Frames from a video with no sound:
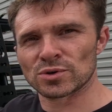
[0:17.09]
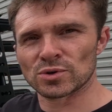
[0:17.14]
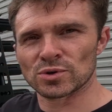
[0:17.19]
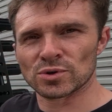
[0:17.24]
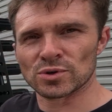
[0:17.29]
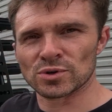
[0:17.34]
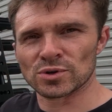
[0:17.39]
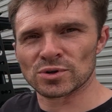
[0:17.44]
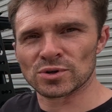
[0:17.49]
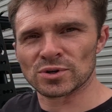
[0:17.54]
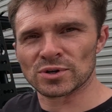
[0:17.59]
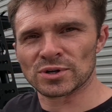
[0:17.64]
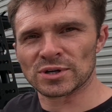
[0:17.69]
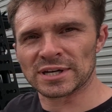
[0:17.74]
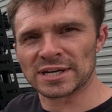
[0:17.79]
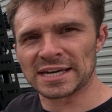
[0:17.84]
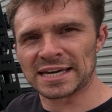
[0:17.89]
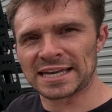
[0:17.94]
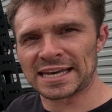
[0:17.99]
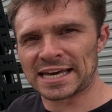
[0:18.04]

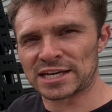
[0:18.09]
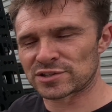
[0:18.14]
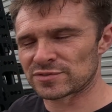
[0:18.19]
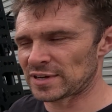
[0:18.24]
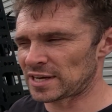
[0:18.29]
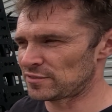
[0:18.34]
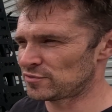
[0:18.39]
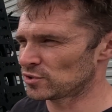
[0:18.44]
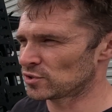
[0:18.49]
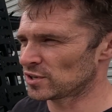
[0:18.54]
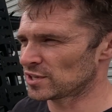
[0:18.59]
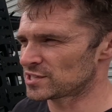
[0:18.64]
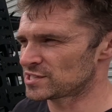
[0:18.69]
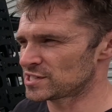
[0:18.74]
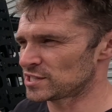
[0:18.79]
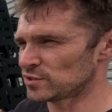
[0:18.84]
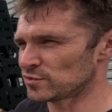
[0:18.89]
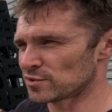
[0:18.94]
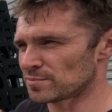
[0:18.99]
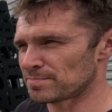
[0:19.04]
or in actual fact, if you've got a
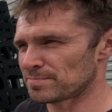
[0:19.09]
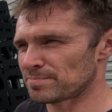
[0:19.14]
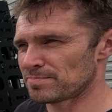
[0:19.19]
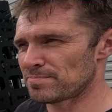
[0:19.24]
silver